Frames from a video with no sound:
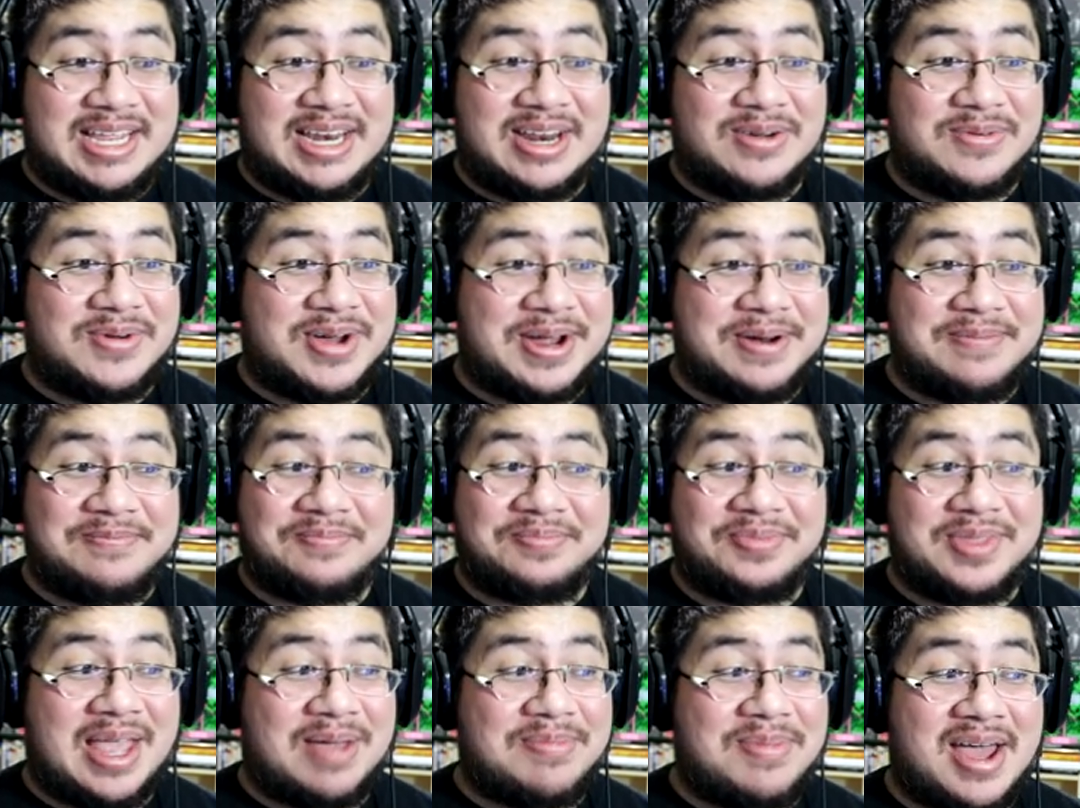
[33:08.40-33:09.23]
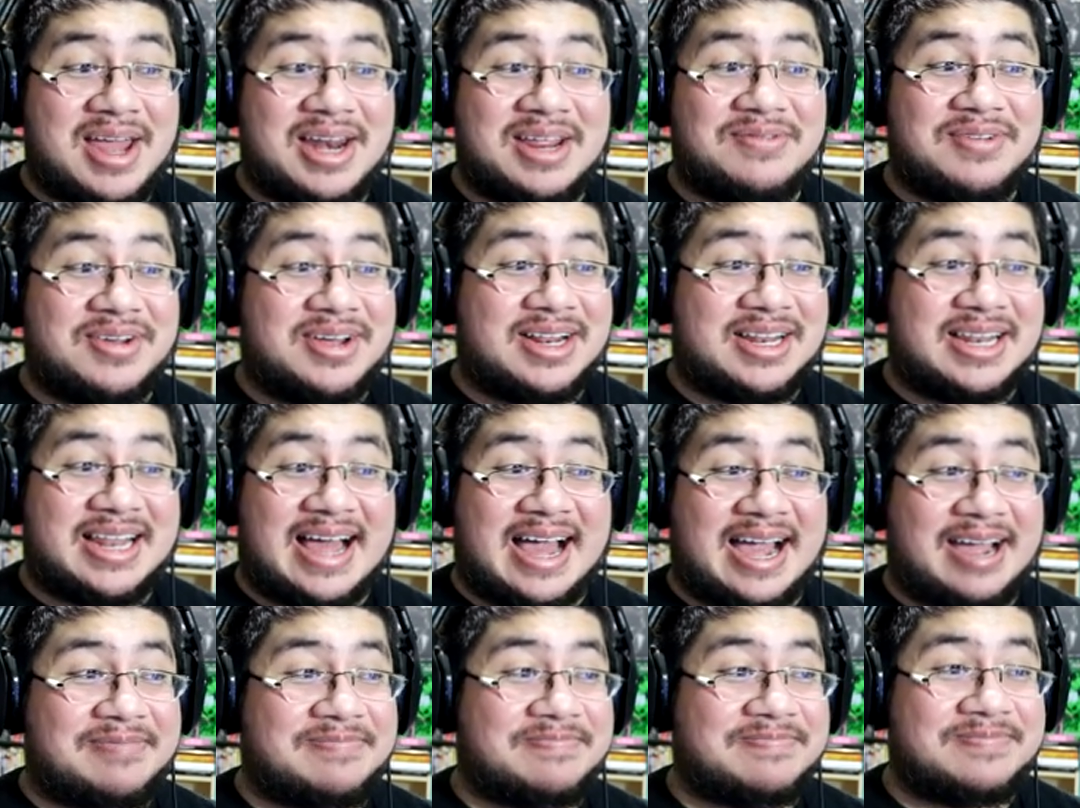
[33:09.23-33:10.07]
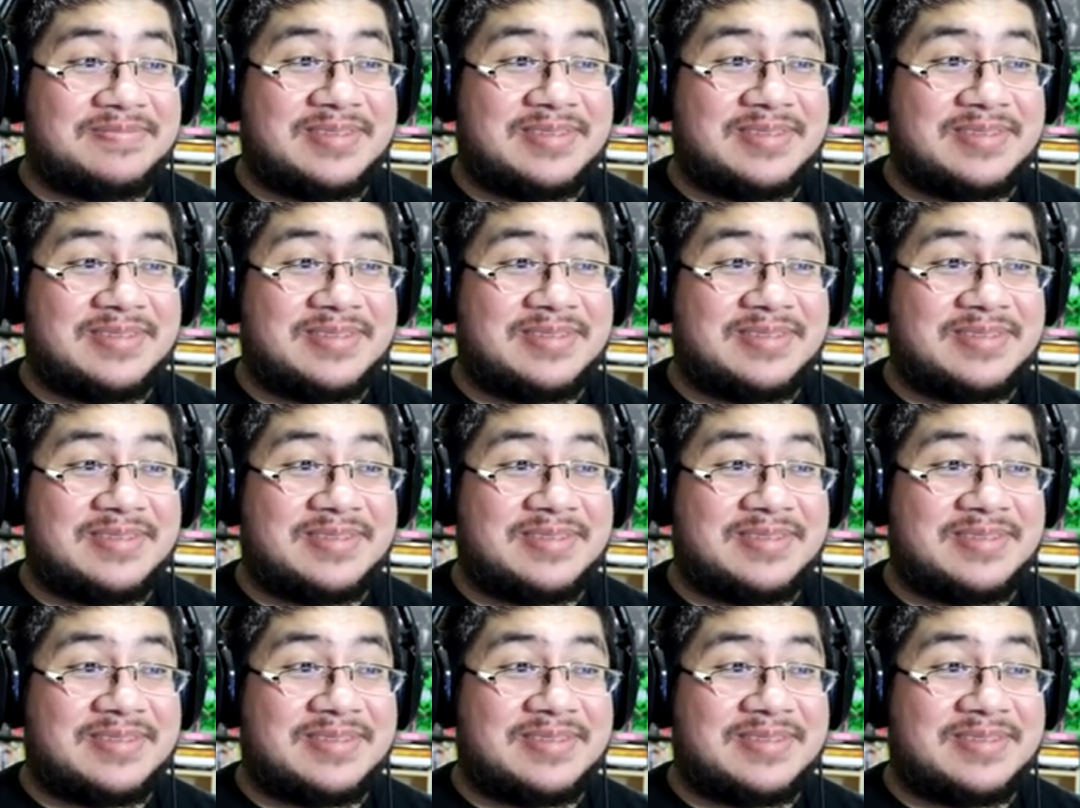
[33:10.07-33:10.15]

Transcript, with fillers: you know what? I'm not even gonna lie.